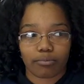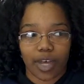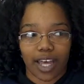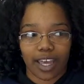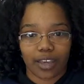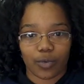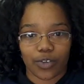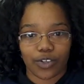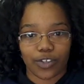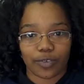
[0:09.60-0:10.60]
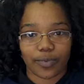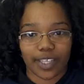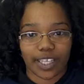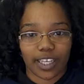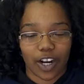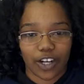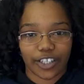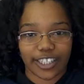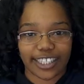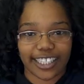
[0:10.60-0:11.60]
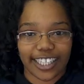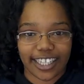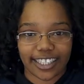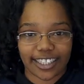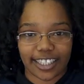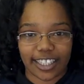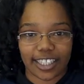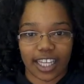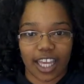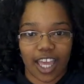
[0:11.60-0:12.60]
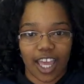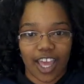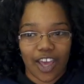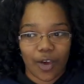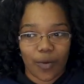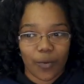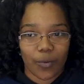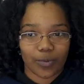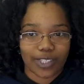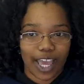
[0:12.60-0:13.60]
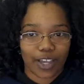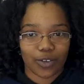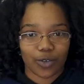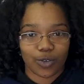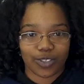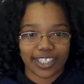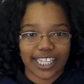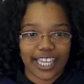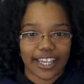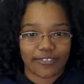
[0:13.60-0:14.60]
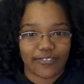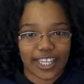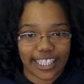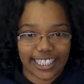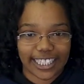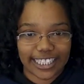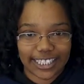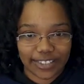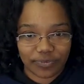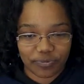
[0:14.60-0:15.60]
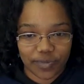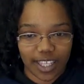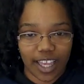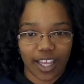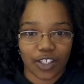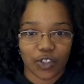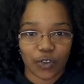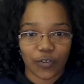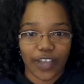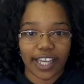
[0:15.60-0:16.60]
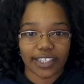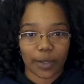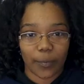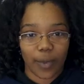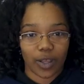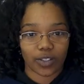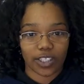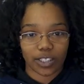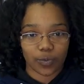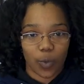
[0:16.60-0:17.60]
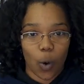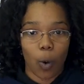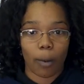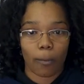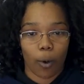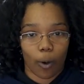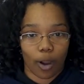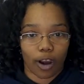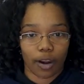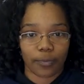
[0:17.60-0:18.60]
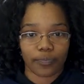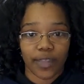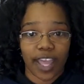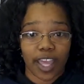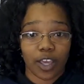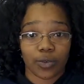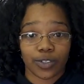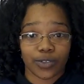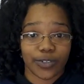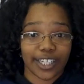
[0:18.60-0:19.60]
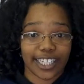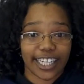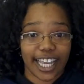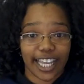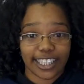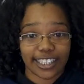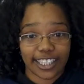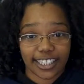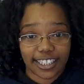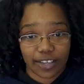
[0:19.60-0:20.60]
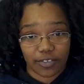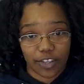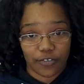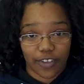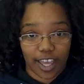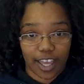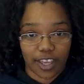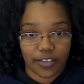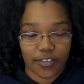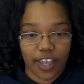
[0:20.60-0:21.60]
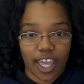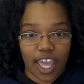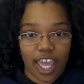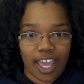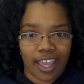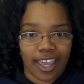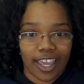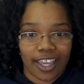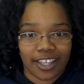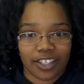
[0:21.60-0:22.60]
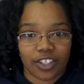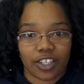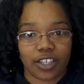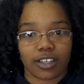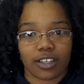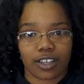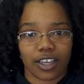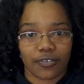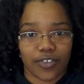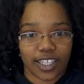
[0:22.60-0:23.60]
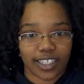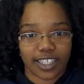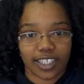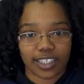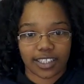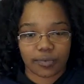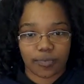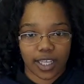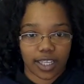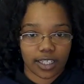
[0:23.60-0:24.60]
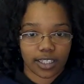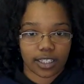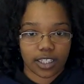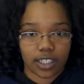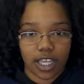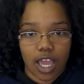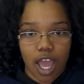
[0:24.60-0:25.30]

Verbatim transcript: by William E. Ernest Henley titled Invictus. Two facts about this poem are it was written in 1875, and Invictus means